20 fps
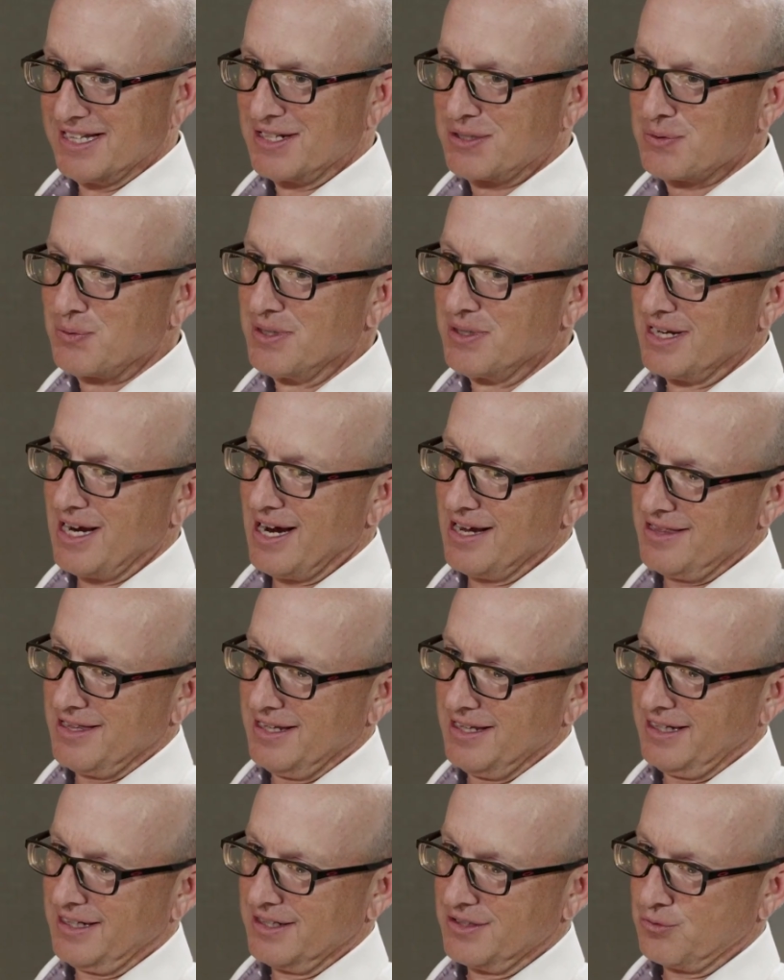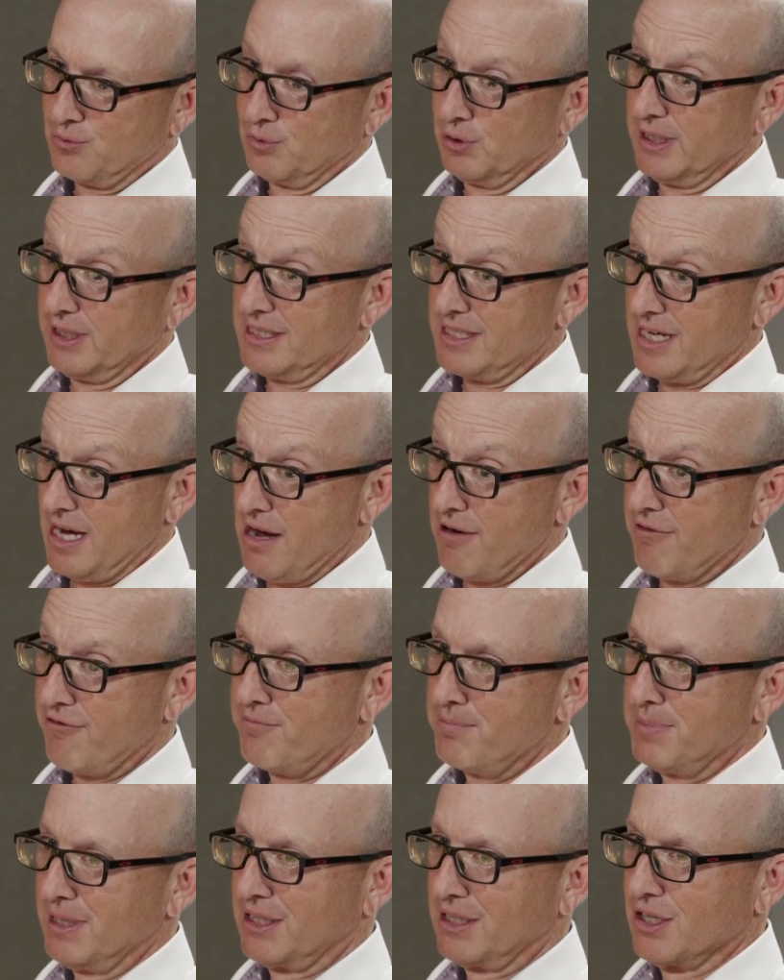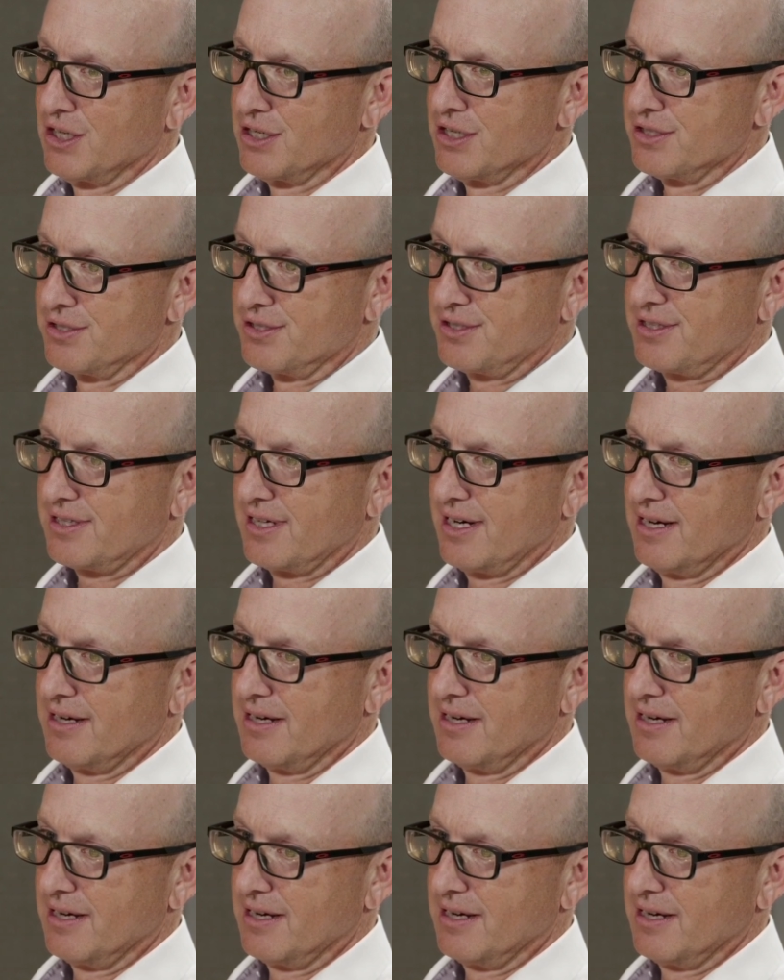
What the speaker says: and this one I think is really tough because